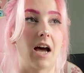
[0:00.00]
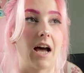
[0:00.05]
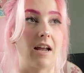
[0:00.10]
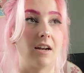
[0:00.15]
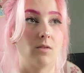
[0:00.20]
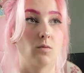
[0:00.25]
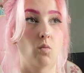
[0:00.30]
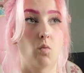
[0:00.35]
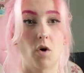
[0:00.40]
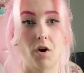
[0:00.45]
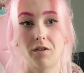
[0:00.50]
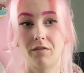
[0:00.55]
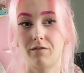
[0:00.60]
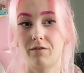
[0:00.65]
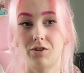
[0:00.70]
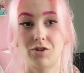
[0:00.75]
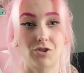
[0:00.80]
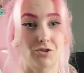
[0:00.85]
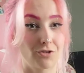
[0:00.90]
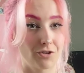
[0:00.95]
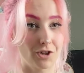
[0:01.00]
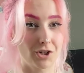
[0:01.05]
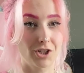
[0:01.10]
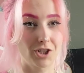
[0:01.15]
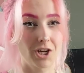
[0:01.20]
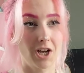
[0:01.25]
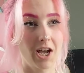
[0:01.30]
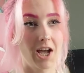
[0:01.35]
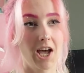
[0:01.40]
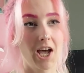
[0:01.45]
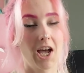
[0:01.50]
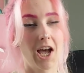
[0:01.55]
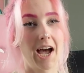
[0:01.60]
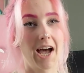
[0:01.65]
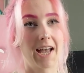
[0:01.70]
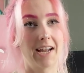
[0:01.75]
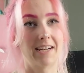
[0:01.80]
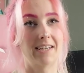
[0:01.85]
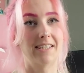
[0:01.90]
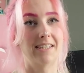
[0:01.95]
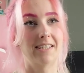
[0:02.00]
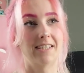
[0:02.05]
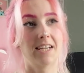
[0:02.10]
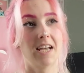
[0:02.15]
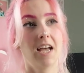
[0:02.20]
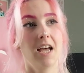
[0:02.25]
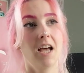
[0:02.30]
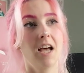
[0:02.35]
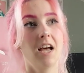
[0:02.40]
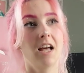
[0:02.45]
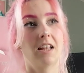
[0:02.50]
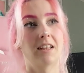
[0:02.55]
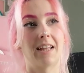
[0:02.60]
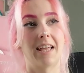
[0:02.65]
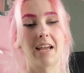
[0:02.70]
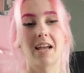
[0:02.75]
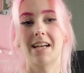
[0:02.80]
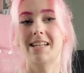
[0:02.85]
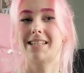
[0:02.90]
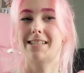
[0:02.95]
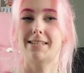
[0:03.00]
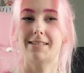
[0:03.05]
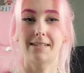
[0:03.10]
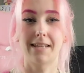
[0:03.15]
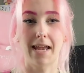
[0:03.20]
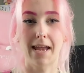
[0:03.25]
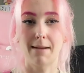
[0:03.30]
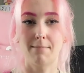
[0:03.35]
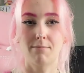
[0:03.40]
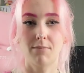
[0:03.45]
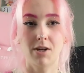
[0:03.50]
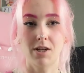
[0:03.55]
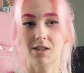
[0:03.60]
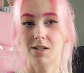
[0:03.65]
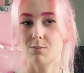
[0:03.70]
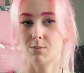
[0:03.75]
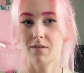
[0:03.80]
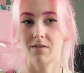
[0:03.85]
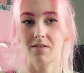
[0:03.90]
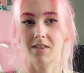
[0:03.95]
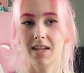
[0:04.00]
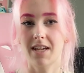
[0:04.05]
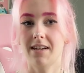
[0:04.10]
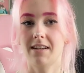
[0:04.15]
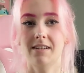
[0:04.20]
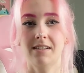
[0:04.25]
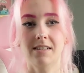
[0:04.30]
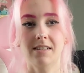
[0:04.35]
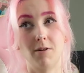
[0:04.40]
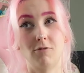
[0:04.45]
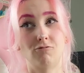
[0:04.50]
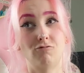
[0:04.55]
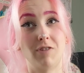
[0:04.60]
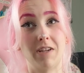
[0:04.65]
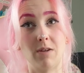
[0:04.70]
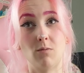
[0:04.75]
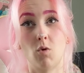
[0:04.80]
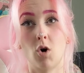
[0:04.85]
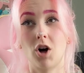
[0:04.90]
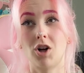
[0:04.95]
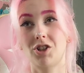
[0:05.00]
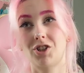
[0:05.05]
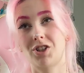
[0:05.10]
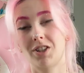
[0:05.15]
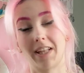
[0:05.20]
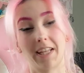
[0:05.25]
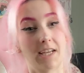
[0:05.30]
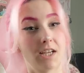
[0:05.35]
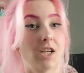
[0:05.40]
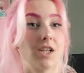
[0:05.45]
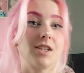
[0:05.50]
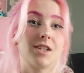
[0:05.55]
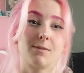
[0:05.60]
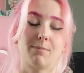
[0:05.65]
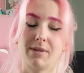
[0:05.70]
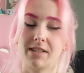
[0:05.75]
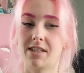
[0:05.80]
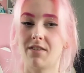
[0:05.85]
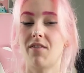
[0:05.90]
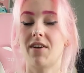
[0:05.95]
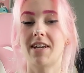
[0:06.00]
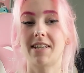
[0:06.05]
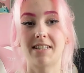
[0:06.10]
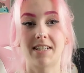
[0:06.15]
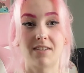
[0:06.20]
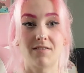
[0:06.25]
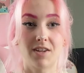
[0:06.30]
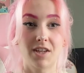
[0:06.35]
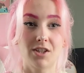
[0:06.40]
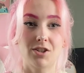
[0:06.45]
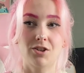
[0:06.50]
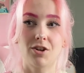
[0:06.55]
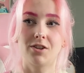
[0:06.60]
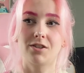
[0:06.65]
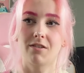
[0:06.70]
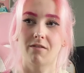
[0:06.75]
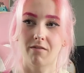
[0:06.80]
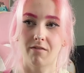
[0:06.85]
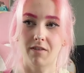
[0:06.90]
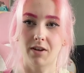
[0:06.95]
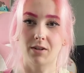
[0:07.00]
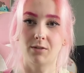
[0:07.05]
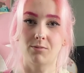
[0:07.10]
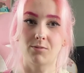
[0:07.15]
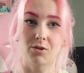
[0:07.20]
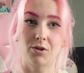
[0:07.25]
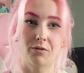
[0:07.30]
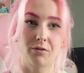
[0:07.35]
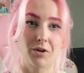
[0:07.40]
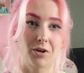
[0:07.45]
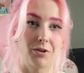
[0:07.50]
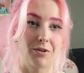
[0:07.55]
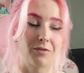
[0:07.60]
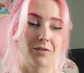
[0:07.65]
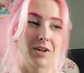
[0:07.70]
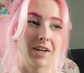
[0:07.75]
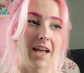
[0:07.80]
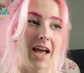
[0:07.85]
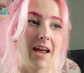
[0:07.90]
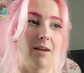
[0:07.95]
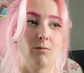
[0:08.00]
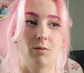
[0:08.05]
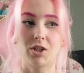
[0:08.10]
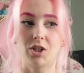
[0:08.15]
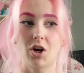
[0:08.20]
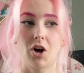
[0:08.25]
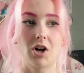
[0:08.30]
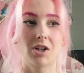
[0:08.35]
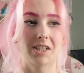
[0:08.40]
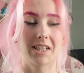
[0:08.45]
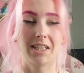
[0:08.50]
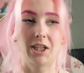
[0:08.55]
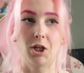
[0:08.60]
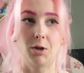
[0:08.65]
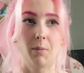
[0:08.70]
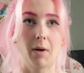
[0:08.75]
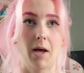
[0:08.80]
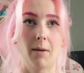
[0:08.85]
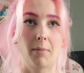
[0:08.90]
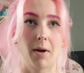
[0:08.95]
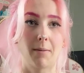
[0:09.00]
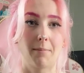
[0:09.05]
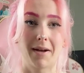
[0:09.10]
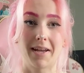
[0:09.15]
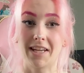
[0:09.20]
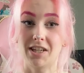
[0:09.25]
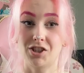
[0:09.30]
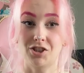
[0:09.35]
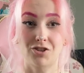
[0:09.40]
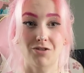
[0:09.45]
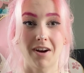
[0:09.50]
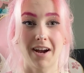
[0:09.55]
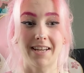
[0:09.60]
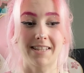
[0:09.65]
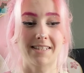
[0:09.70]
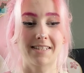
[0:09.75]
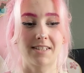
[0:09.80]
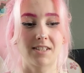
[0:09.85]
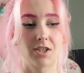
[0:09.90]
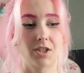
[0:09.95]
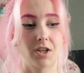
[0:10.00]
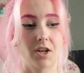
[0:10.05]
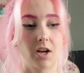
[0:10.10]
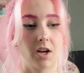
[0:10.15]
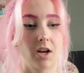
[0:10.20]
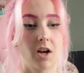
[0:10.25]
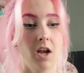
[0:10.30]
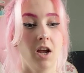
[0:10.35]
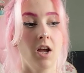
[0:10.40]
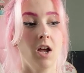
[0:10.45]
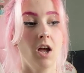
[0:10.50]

and want for structure and like sameness with things. Rewatch like specific TV shows and films over and over again. We talked a little bit about my interests and